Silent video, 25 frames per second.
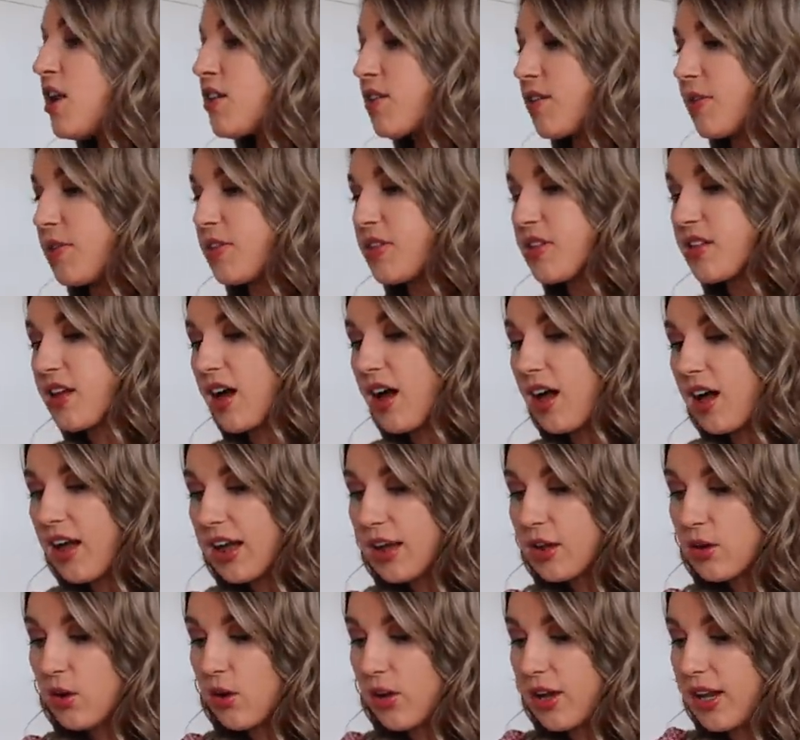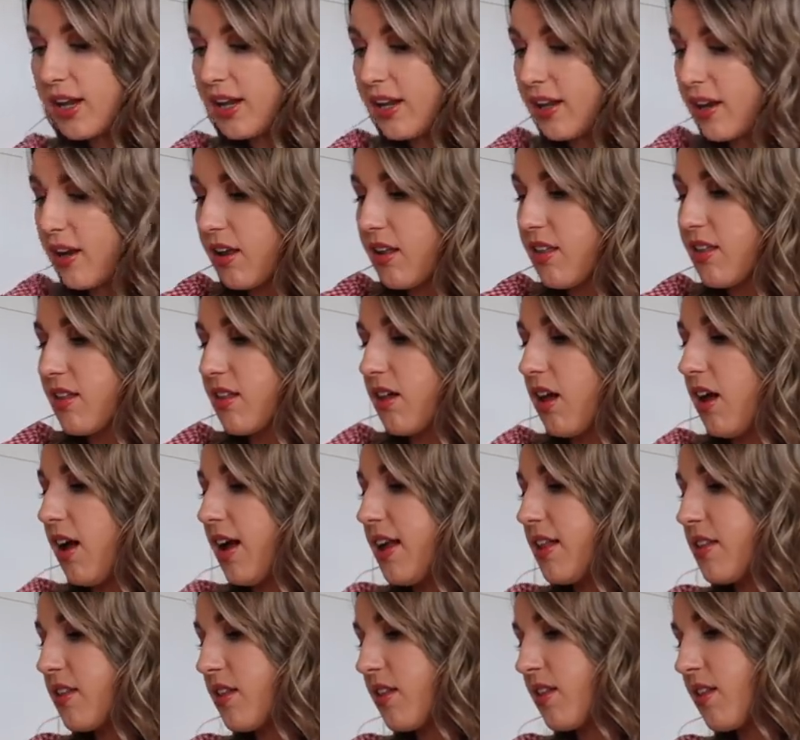So the skirt I got in a
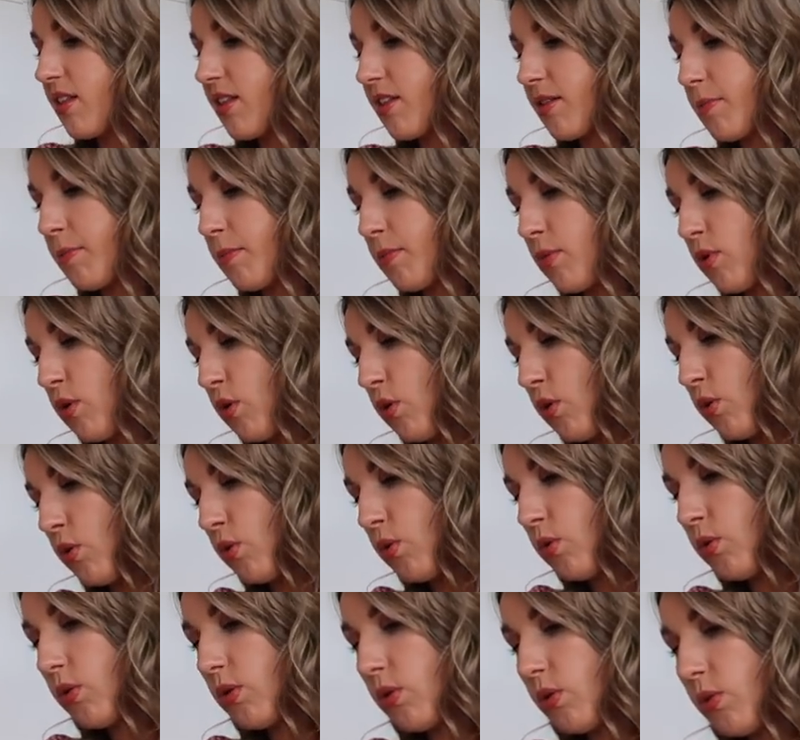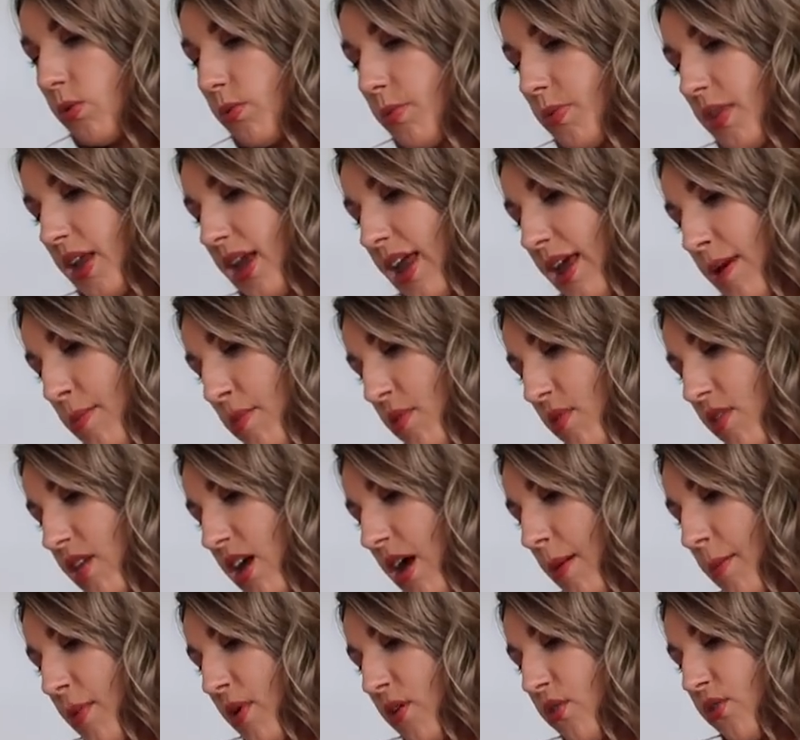size small, oh, the label's
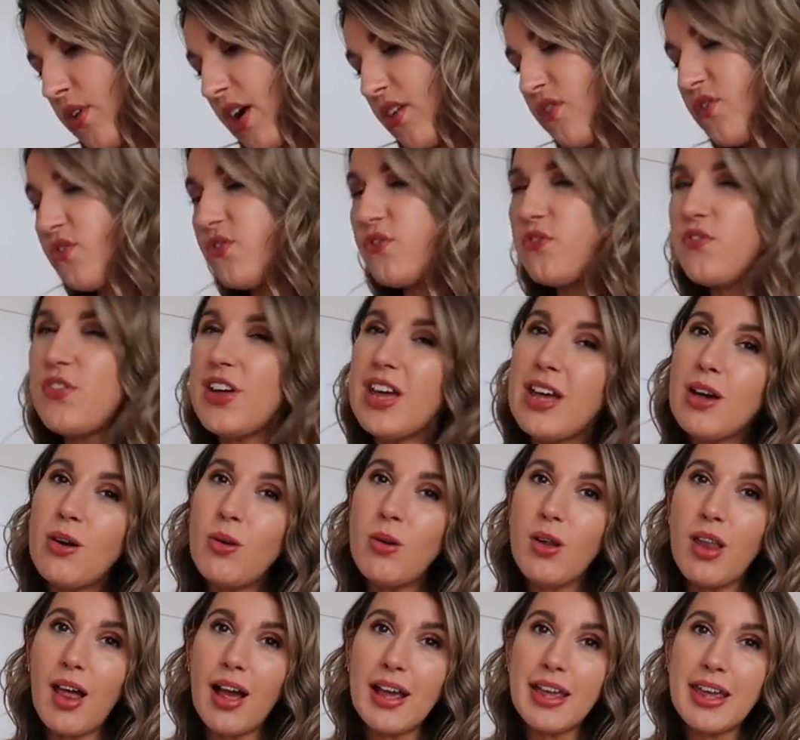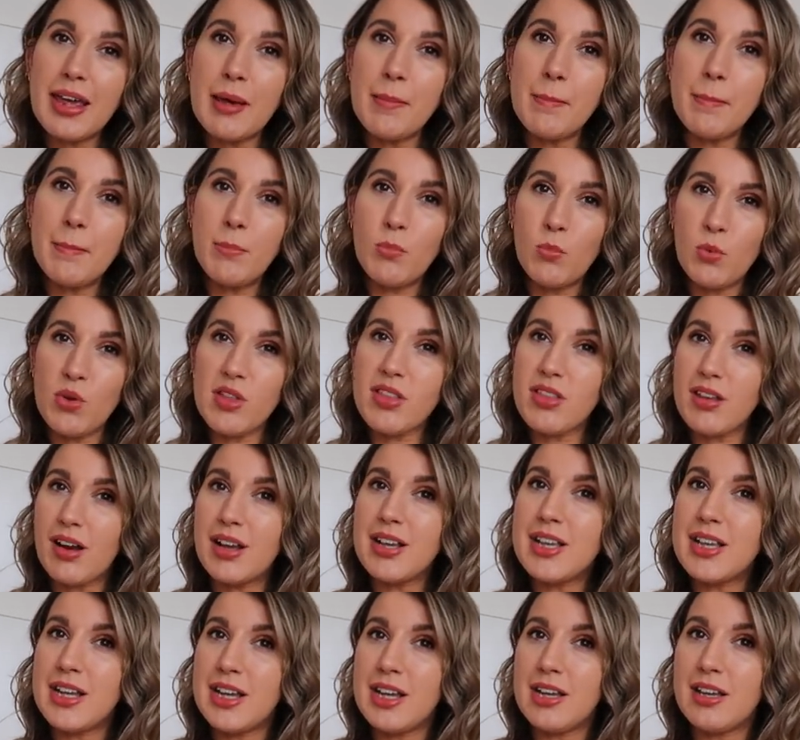come off, I feel like it was
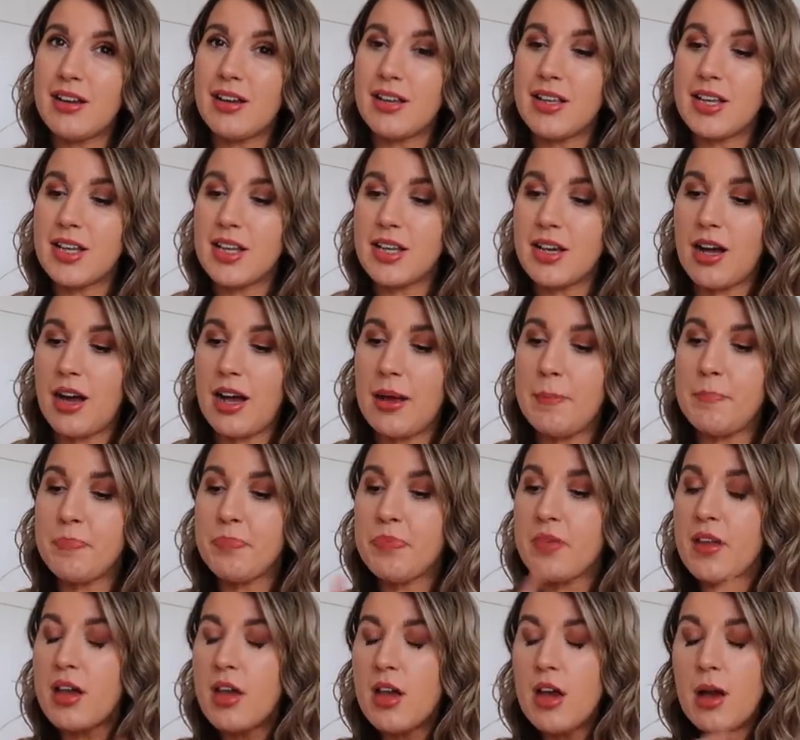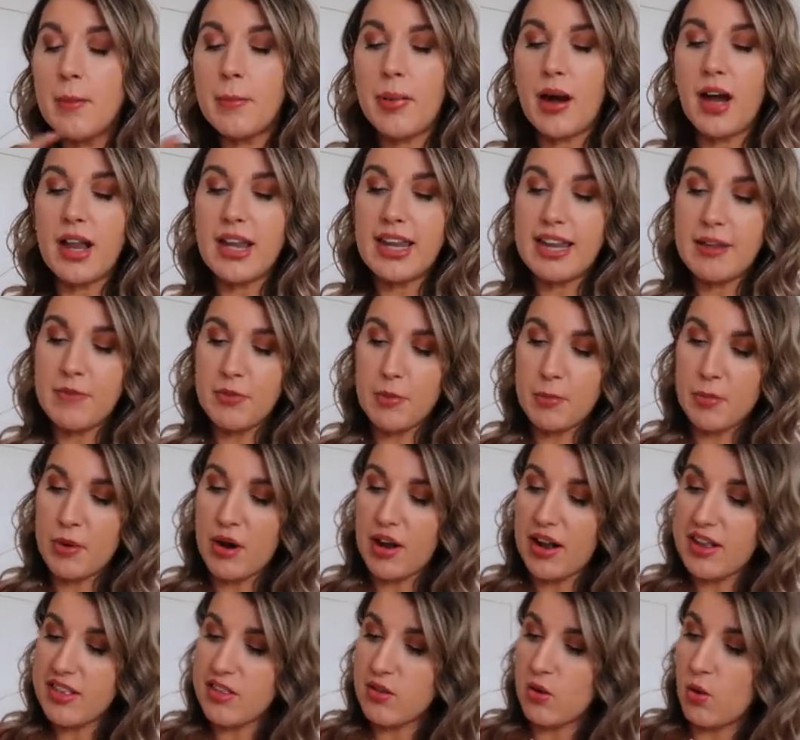$19.99, but I'll leave the
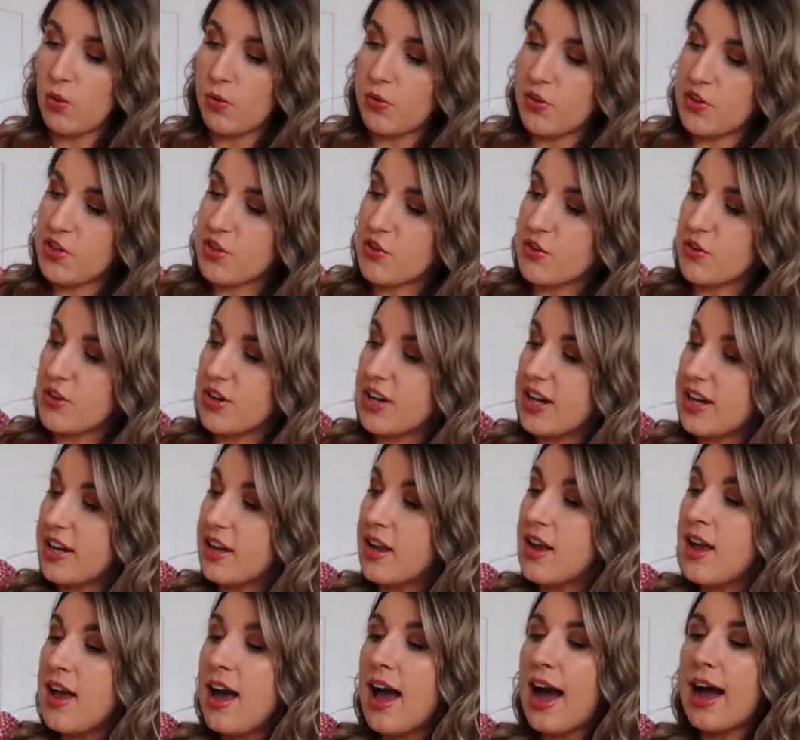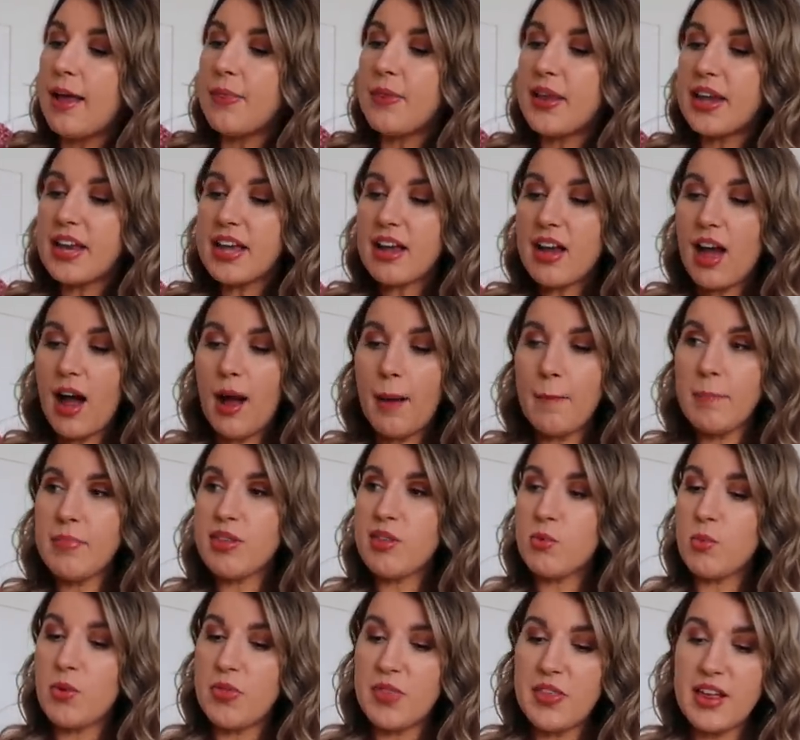price on the screen. And then it
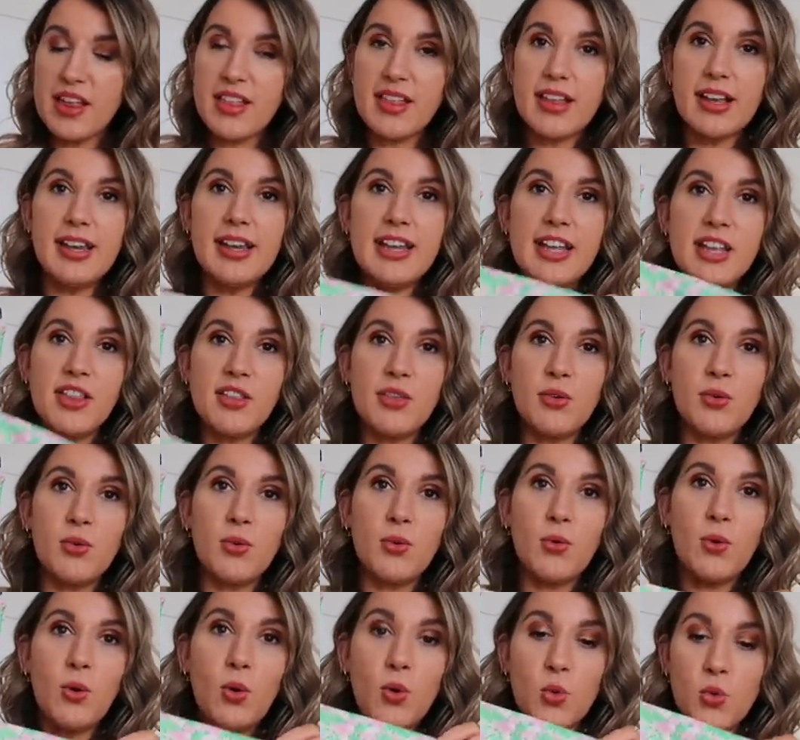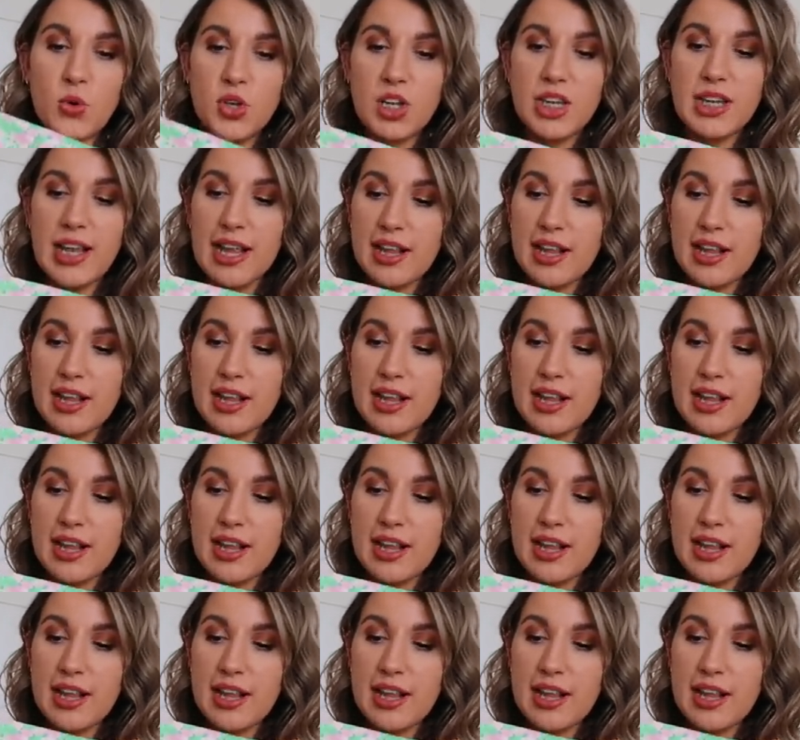comes with this little halter